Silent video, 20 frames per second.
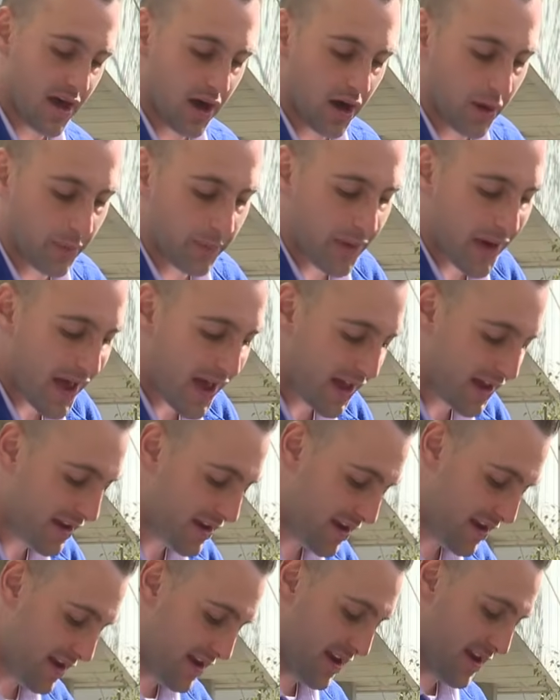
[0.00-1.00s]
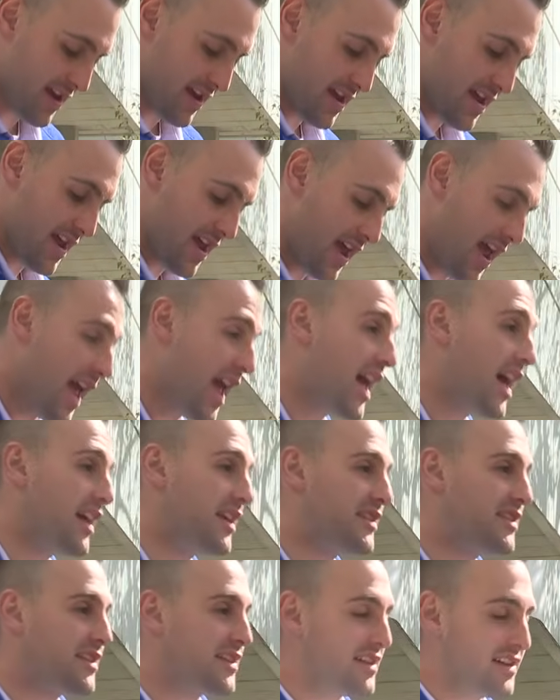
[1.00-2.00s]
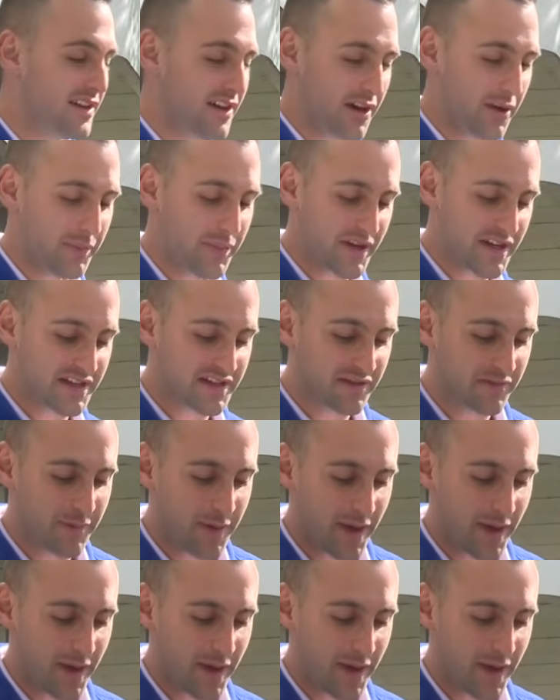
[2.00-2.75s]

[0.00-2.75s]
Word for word: a pen, and a piece of